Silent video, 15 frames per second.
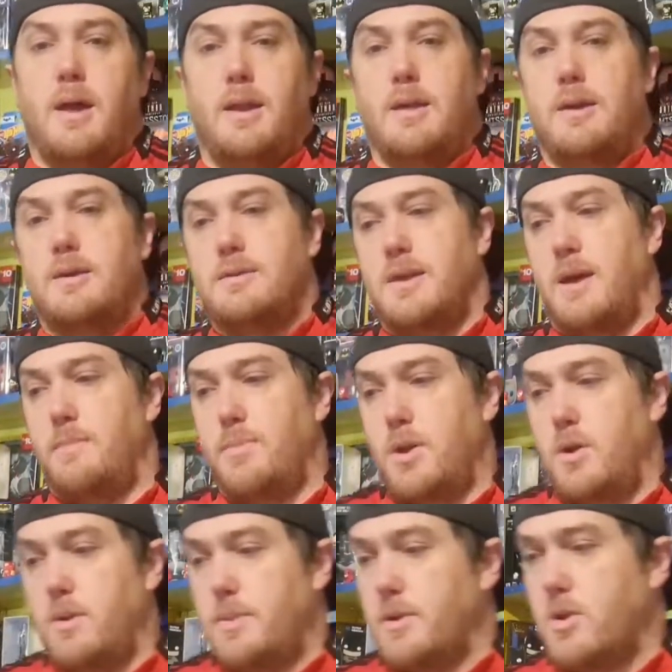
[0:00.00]
link down
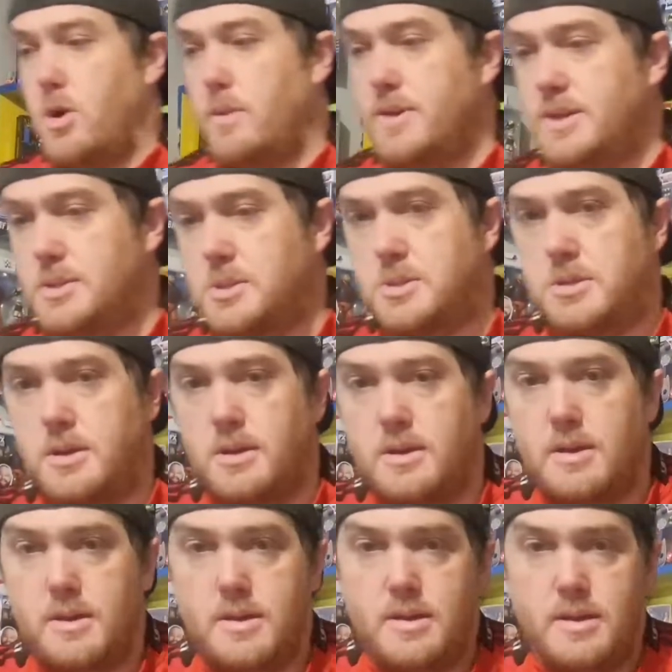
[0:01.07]
below in the comments.
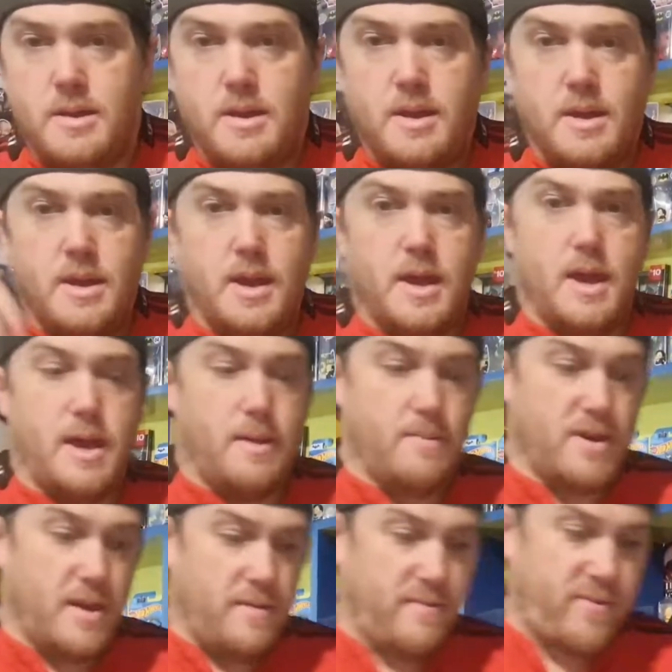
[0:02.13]
And
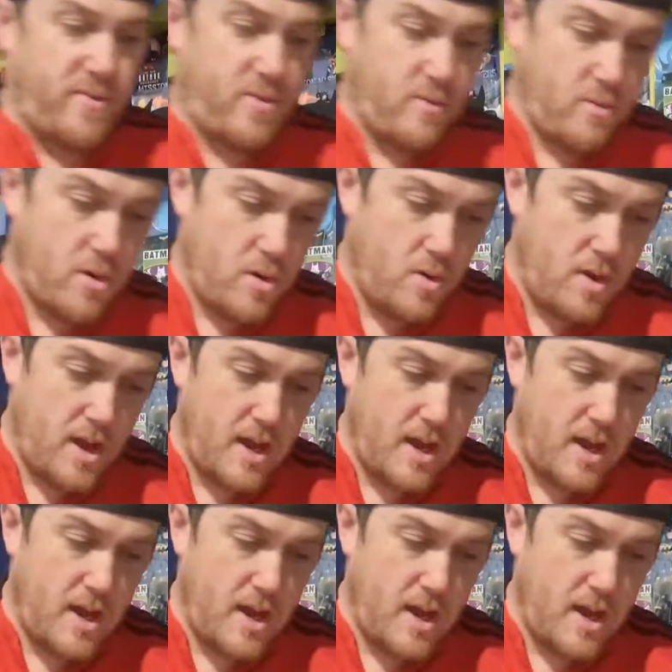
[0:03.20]
we'll get through.